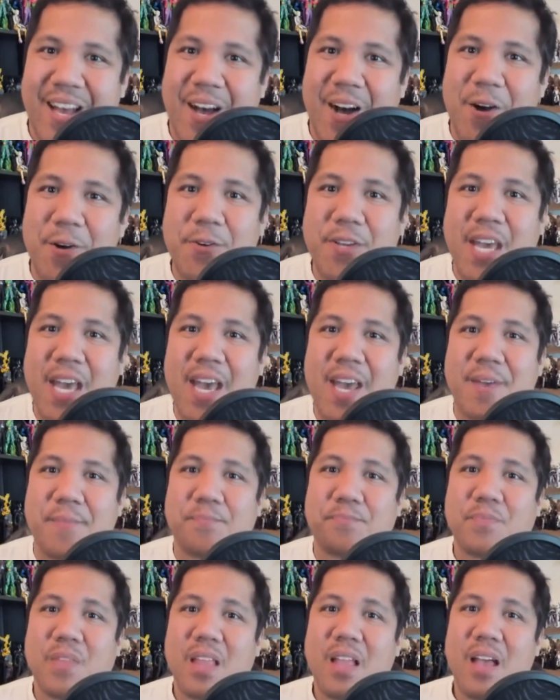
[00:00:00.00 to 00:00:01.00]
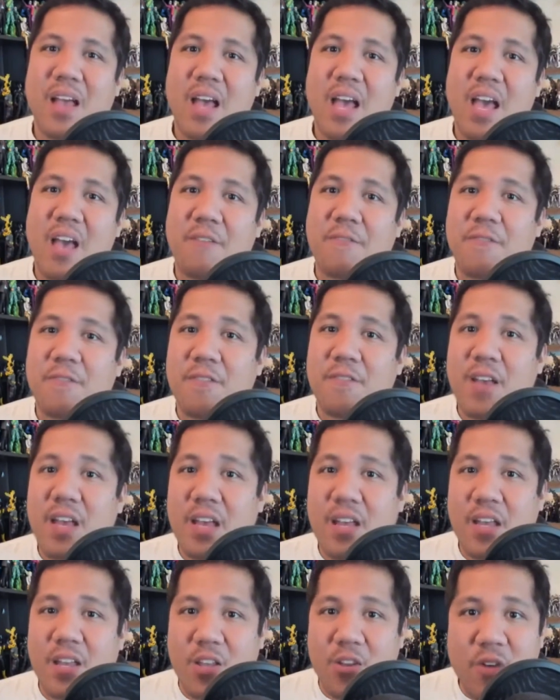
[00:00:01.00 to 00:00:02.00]
Okay, if
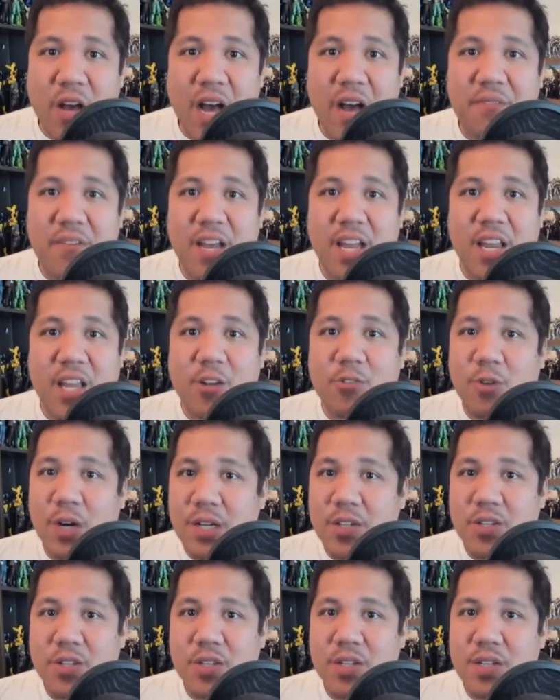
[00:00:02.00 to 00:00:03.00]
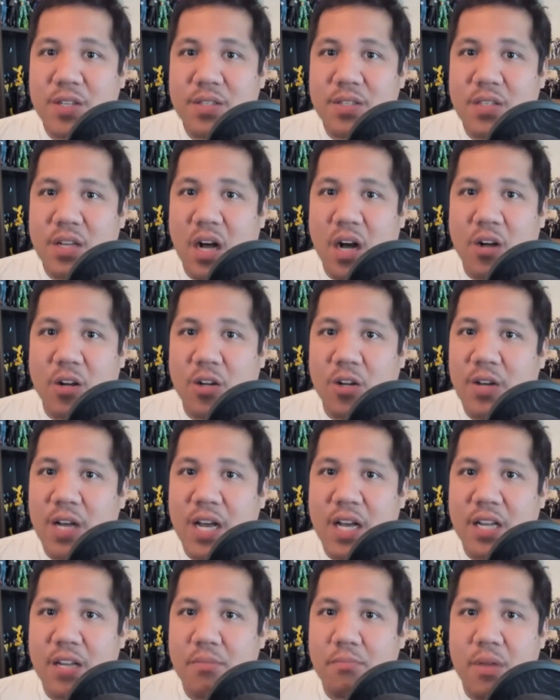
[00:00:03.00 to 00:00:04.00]
you have any questions, I'll go
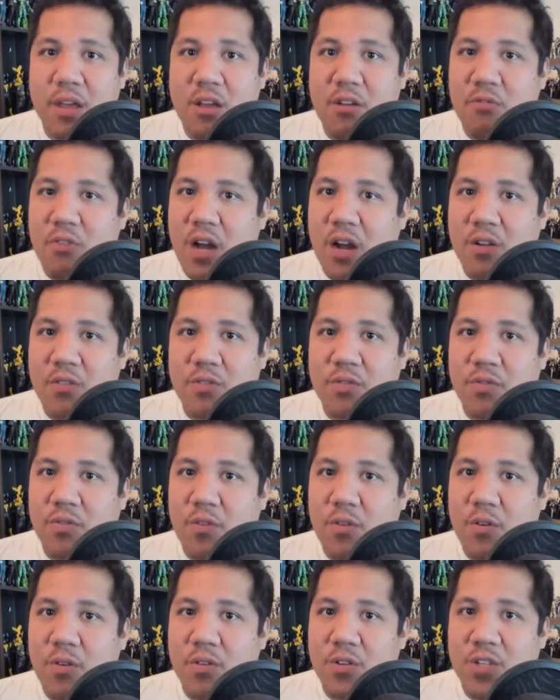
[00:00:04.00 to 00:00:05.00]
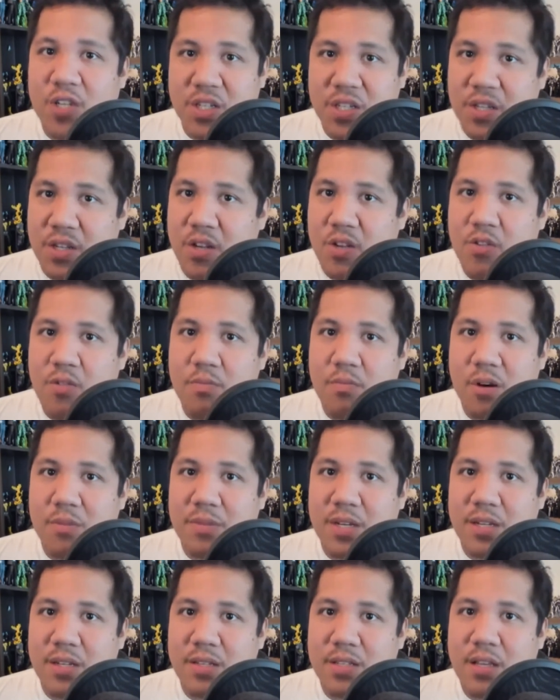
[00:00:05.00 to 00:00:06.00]
ahead and be around for just another
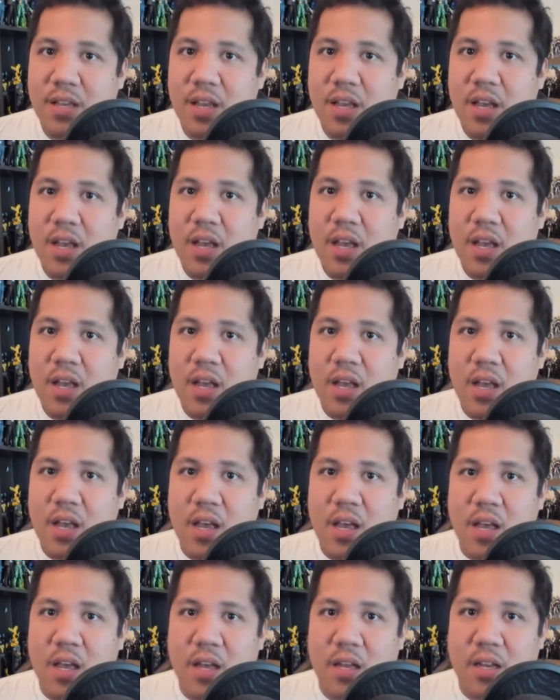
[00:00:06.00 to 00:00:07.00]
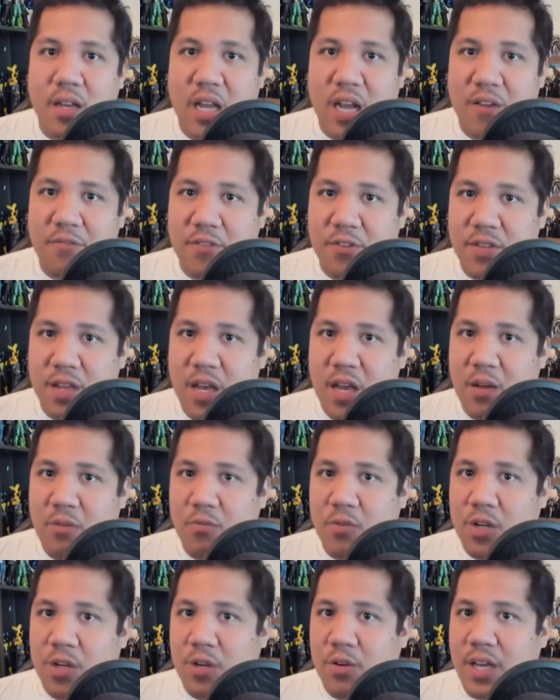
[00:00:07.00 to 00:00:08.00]
moment. And after that,
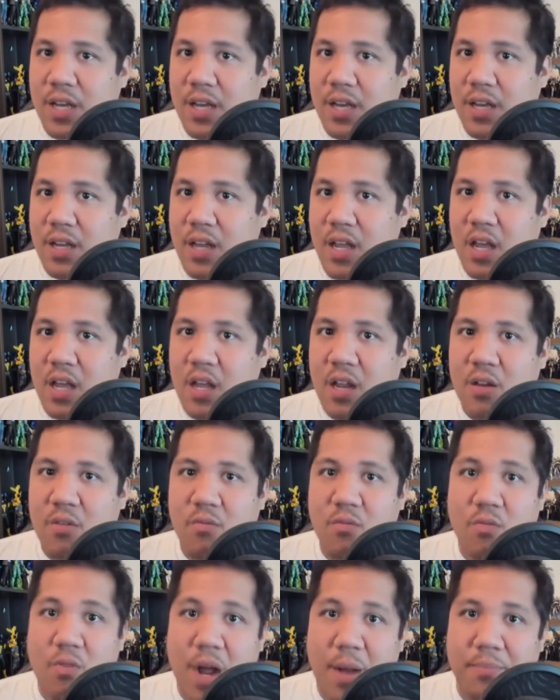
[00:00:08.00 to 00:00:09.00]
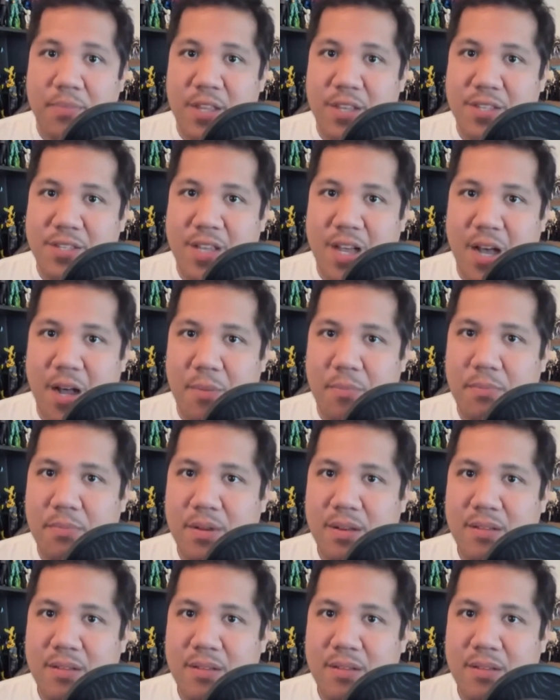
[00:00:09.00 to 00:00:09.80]
we'll go ahead and wrap this up.